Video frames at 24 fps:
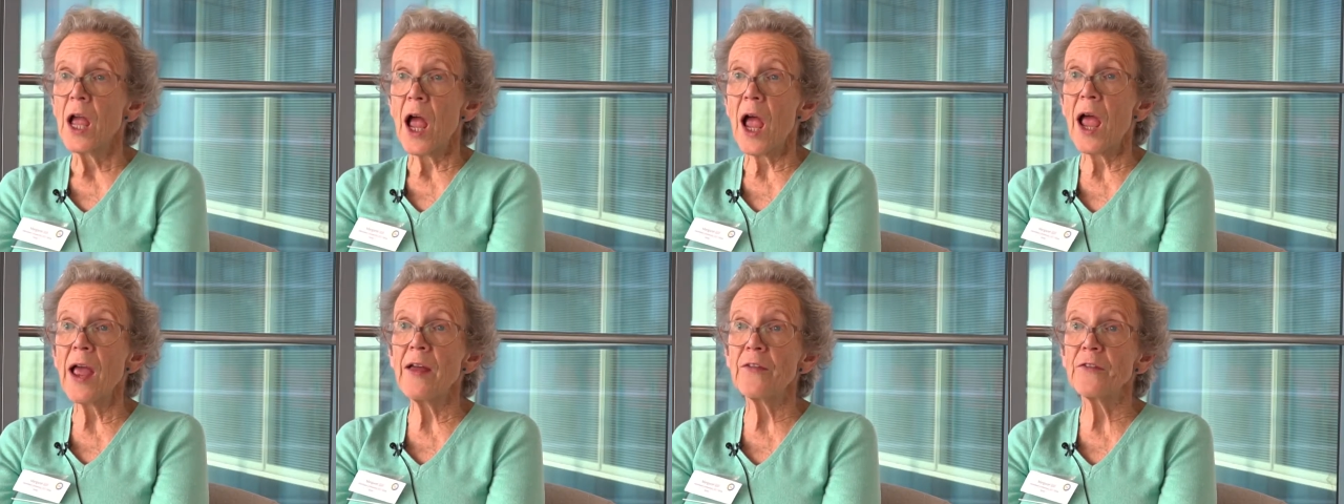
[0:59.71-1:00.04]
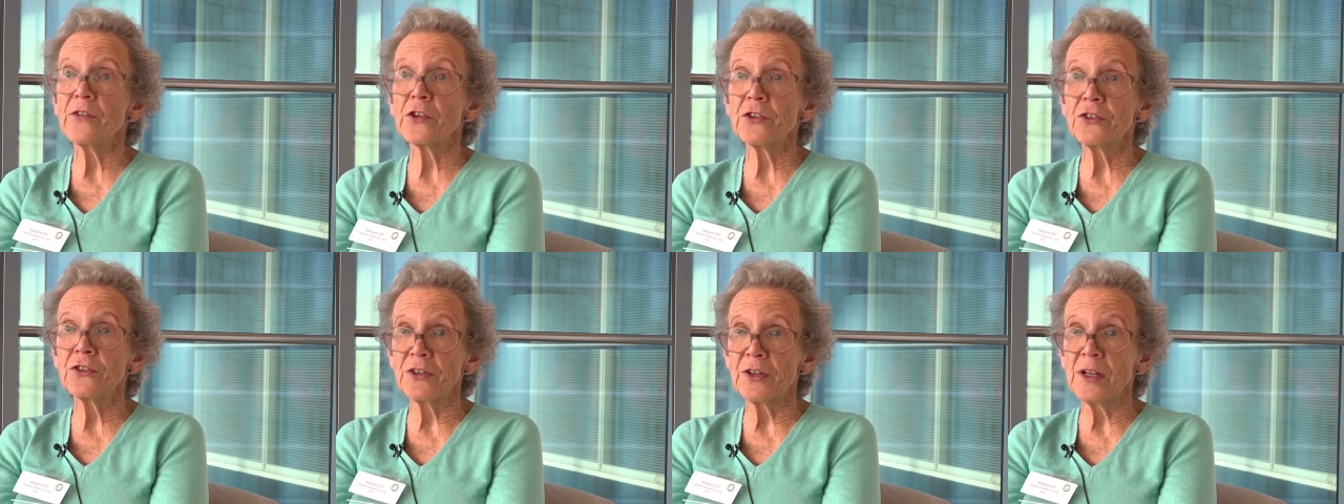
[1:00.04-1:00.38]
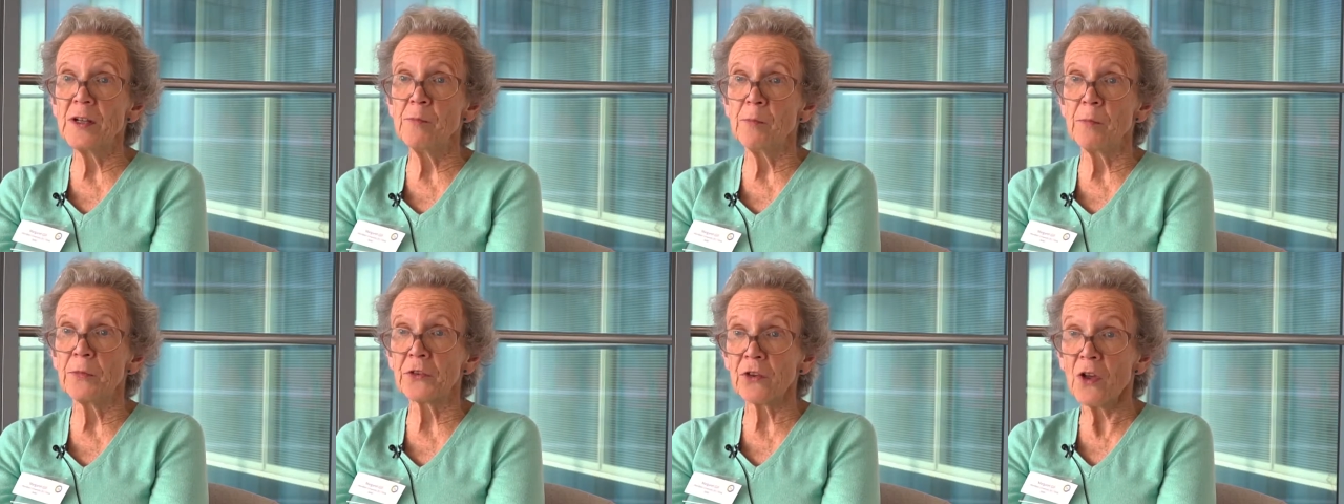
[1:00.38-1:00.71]
at the
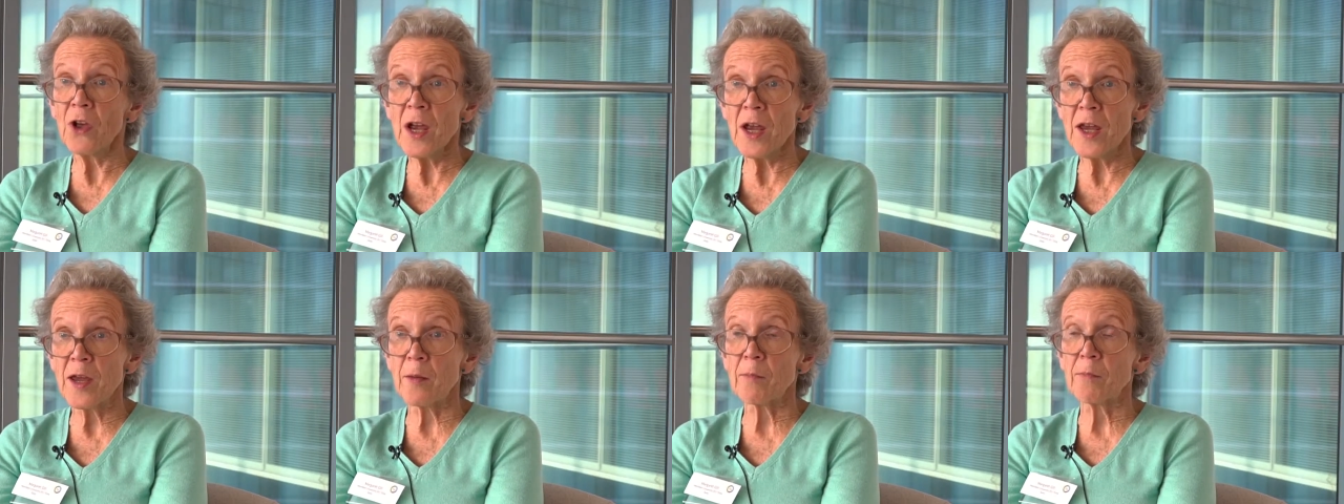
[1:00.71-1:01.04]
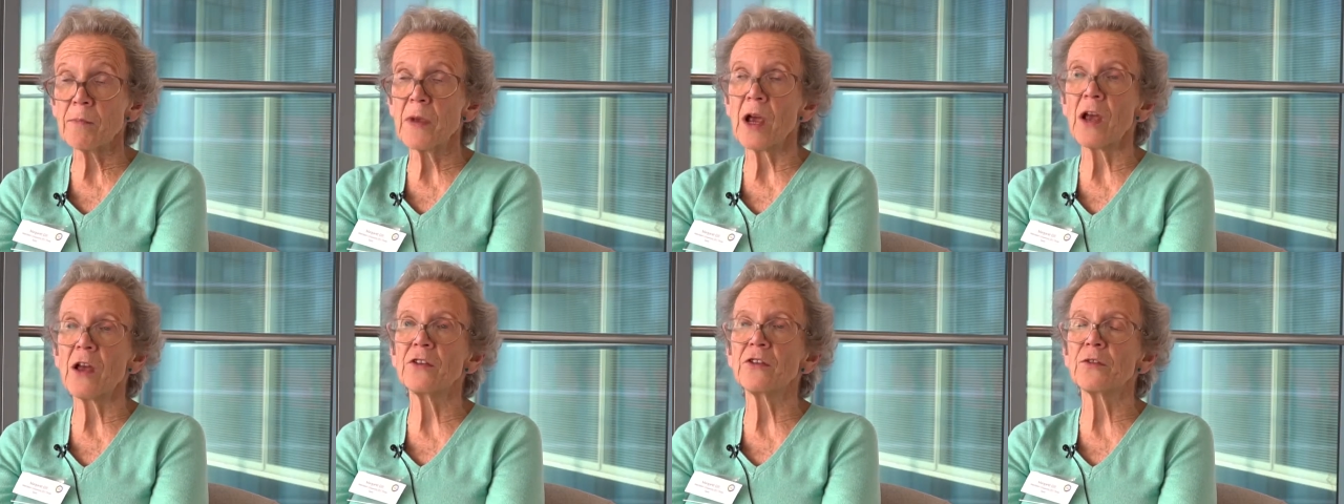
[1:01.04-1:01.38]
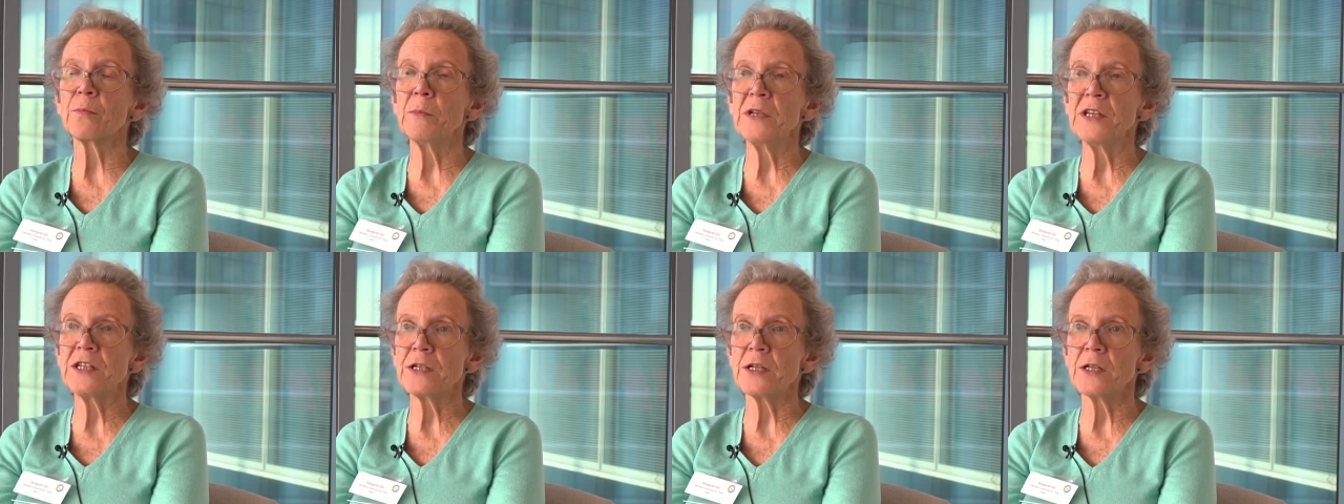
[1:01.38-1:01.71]
same time as
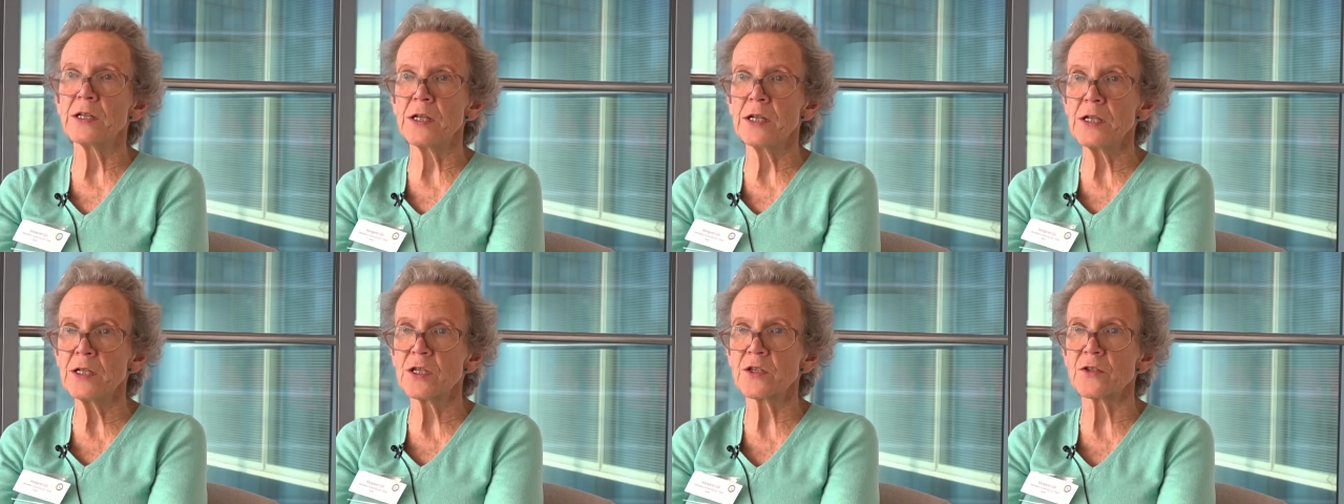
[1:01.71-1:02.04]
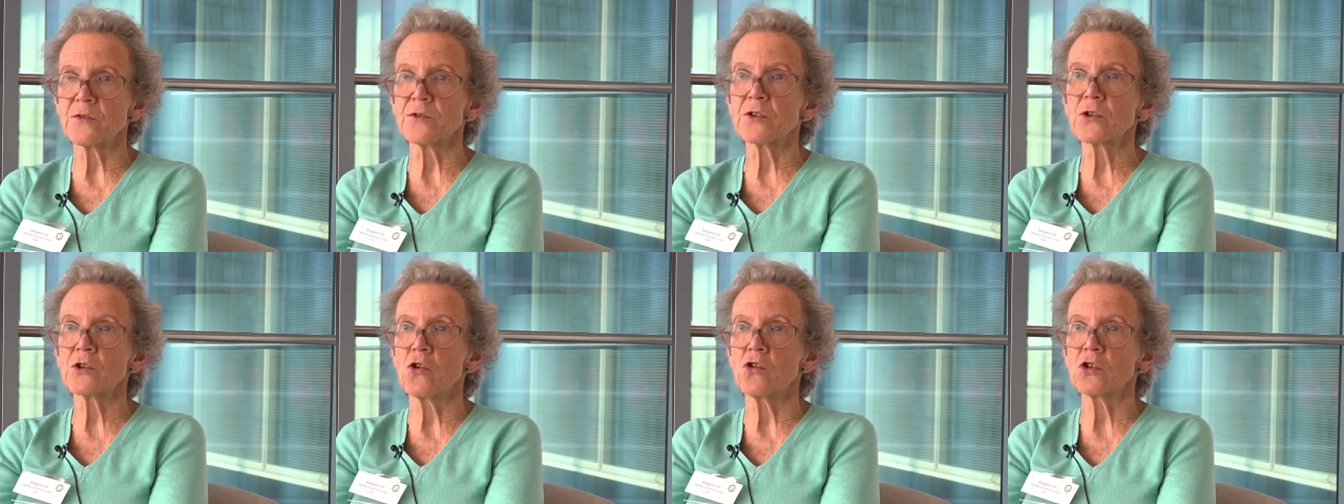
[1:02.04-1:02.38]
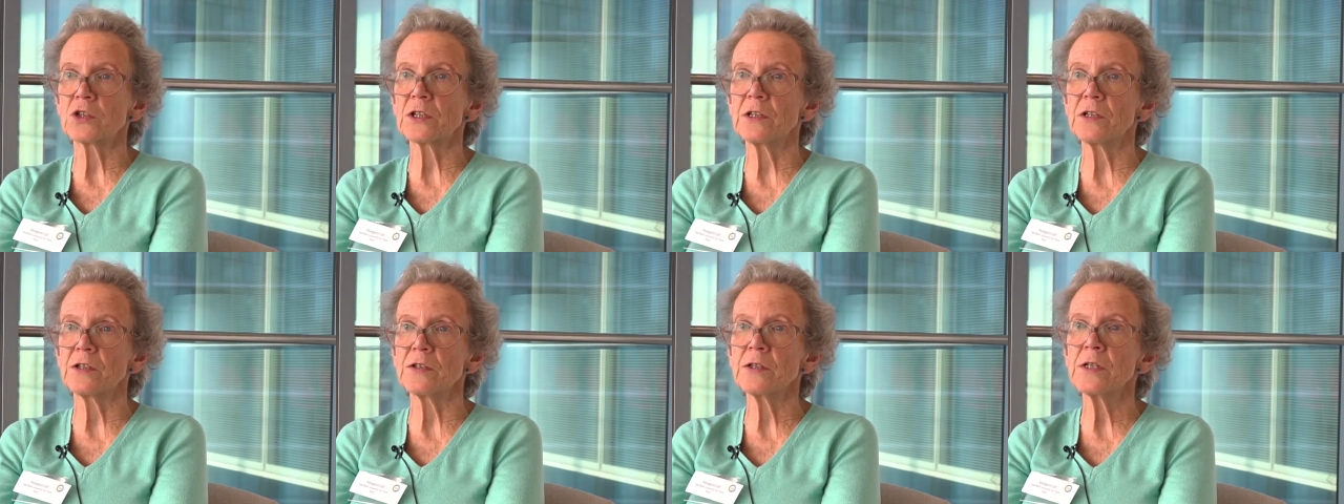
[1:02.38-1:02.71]
meeting needs of
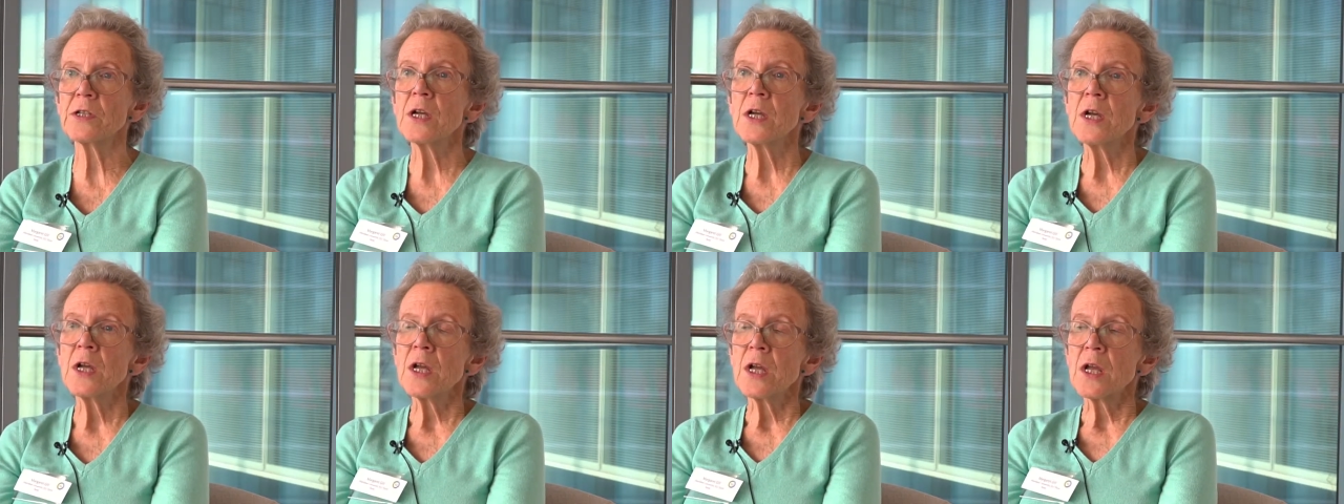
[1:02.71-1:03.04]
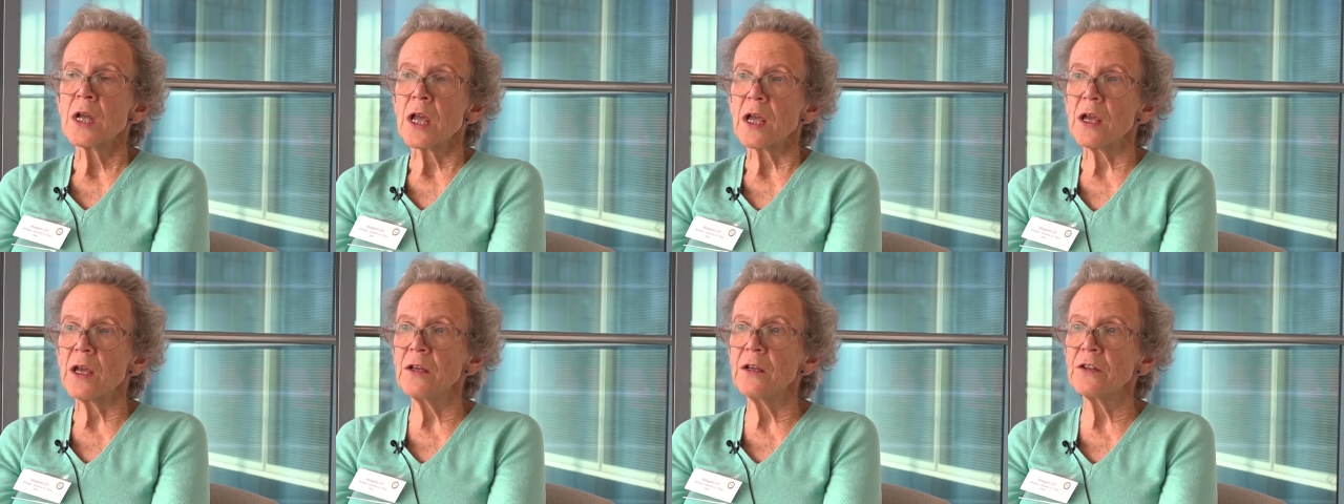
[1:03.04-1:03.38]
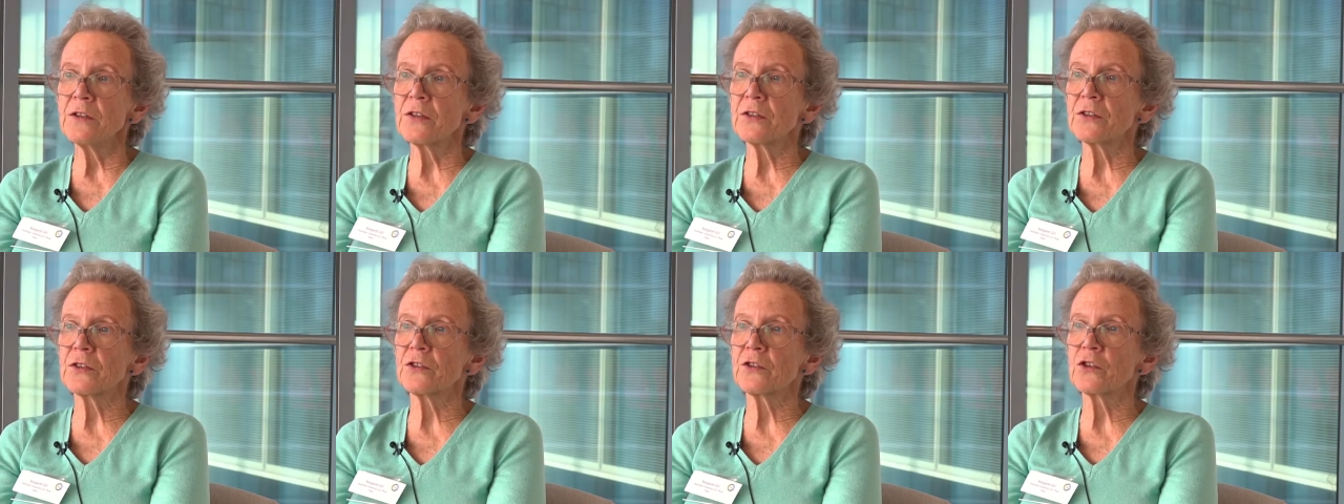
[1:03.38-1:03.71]
Scotland,
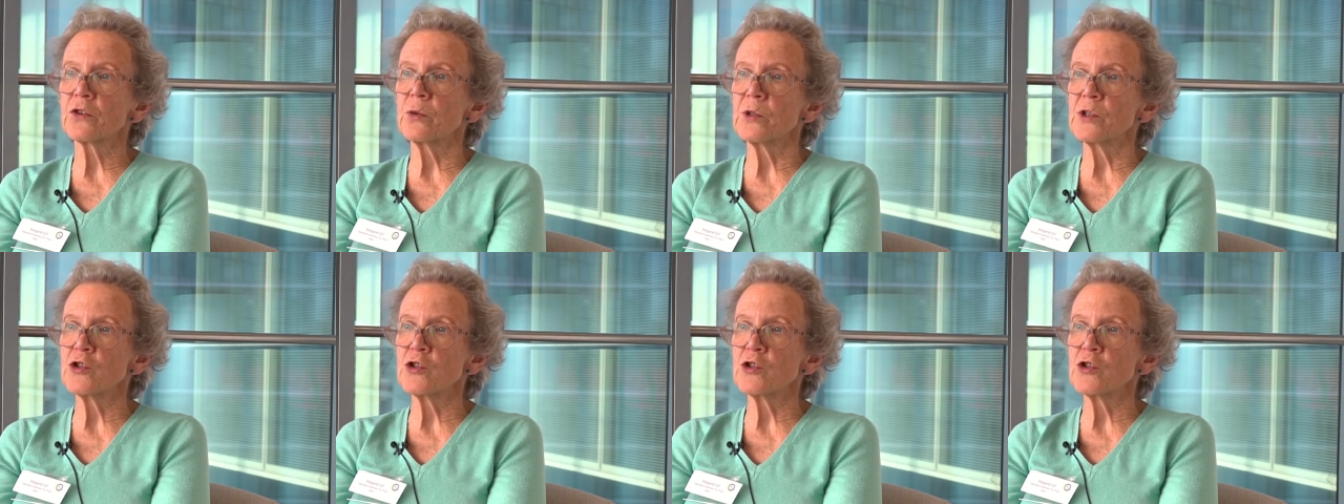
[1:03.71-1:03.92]
is to